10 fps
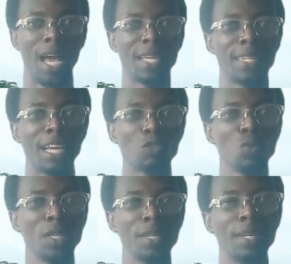and that
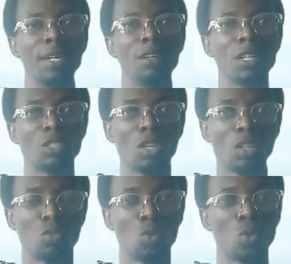will
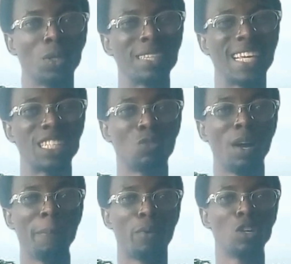result to
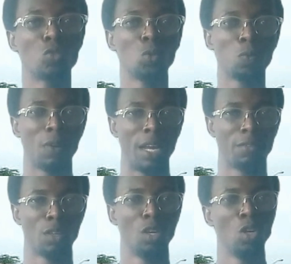
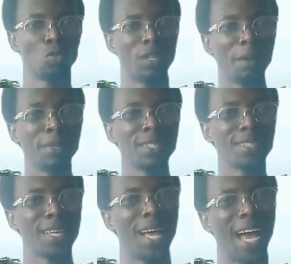31.25. So that
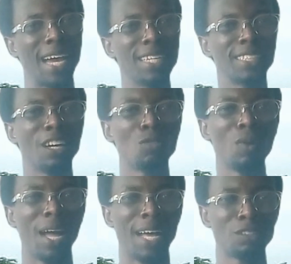means
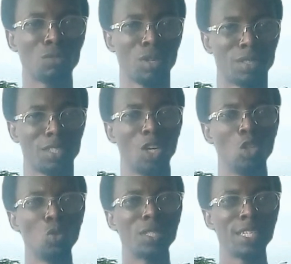Adeshegun has what?
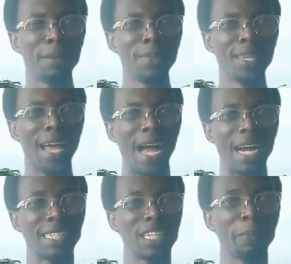UTME
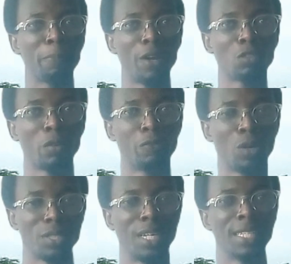aggregate point of
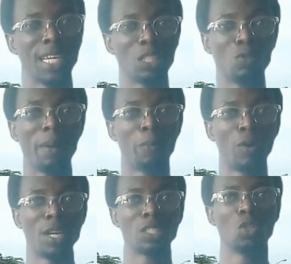what?
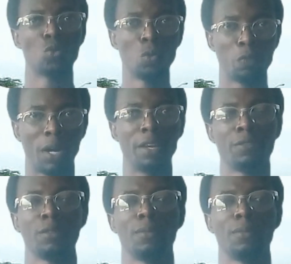31.25.